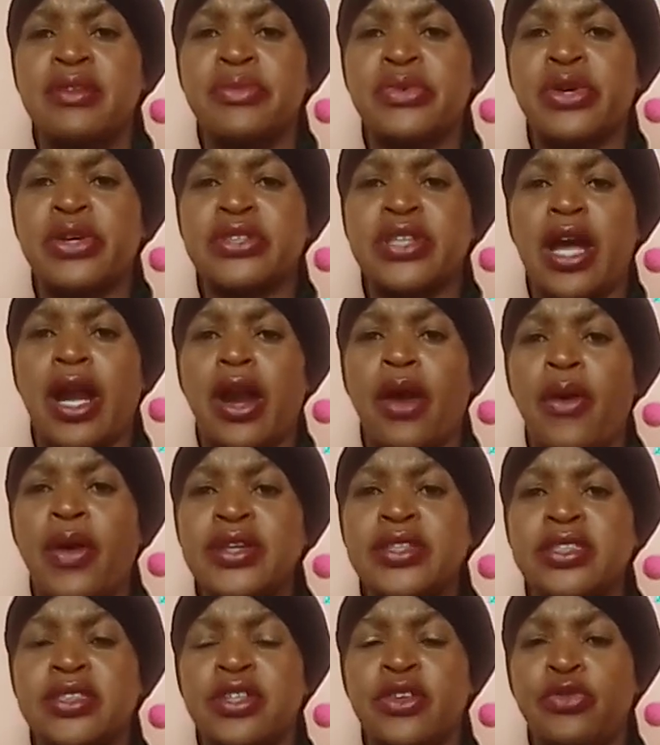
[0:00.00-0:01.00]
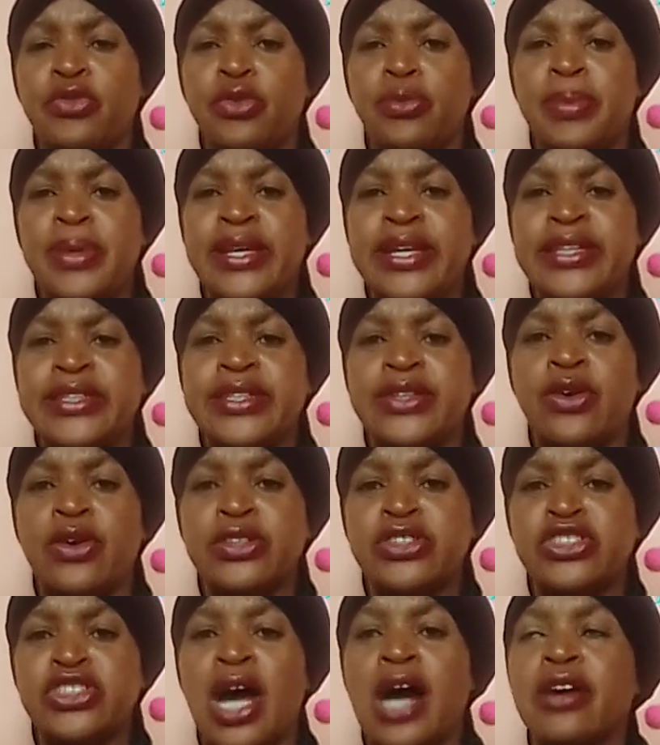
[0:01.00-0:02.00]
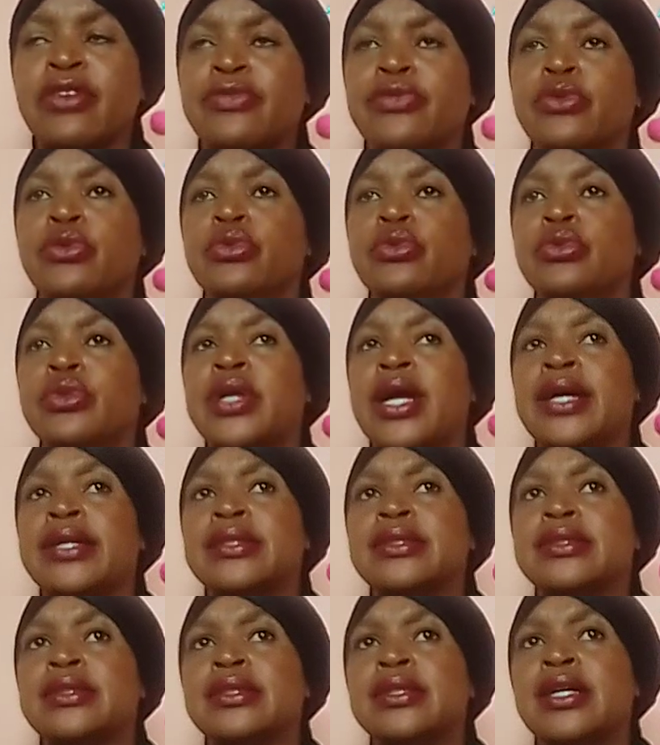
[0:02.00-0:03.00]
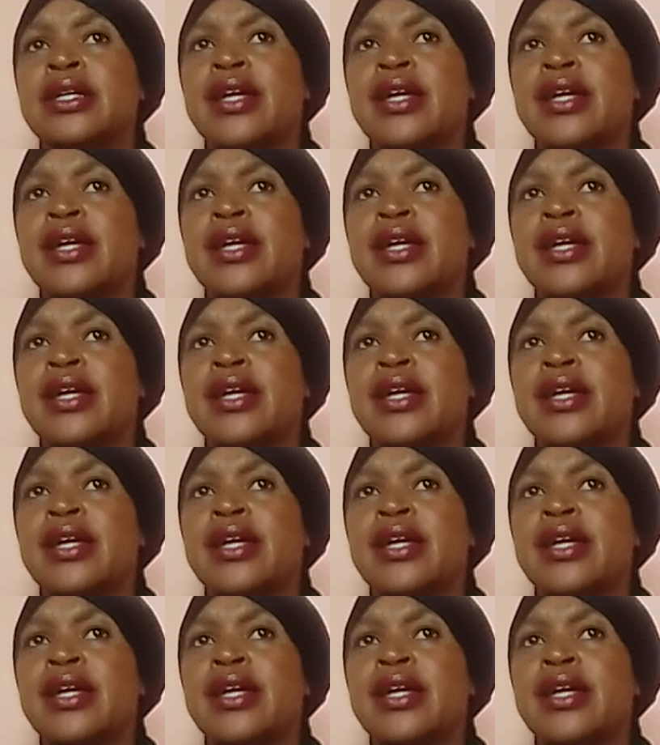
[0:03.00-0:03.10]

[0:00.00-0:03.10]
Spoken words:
because otherwise, if we be eating on junk food and